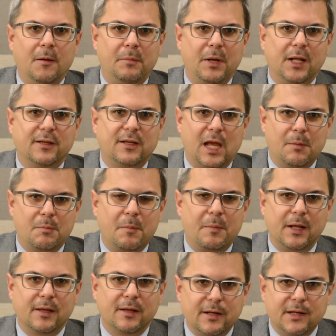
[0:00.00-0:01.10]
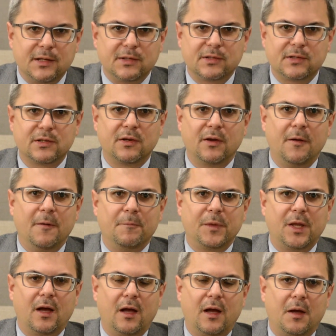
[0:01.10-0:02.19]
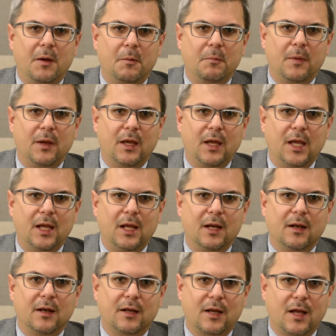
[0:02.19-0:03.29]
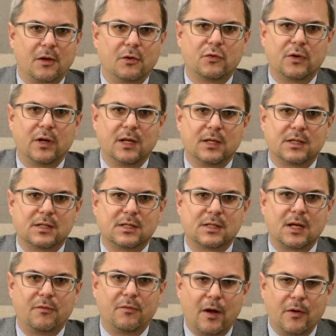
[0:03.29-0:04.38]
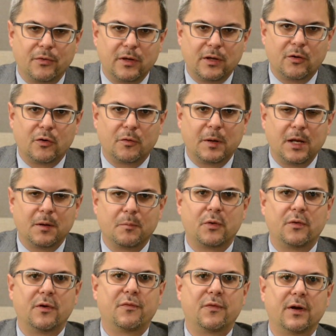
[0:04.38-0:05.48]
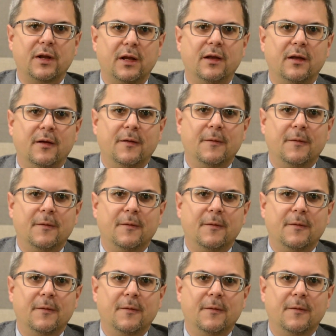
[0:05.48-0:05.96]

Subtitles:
build capabilities in countries around the European periphery,